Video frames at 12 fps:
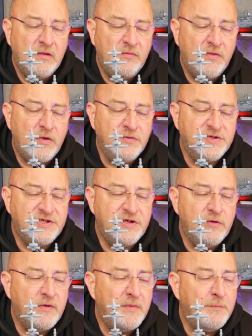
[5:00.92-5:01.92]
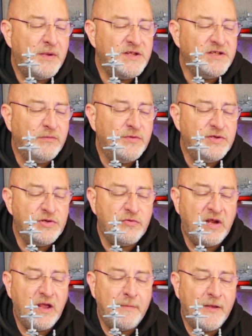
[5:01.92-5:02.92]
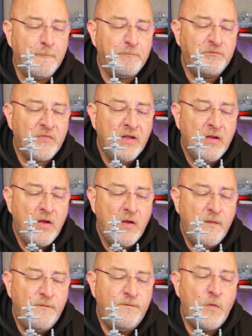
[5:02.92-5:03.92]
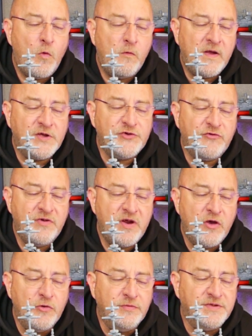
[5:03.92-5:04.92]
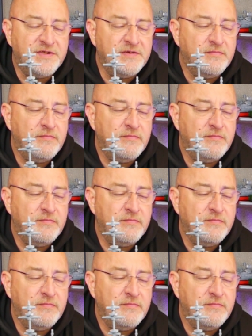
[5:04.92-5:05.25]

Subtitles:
those two, I mean, basically we're talking about 4 extra nodes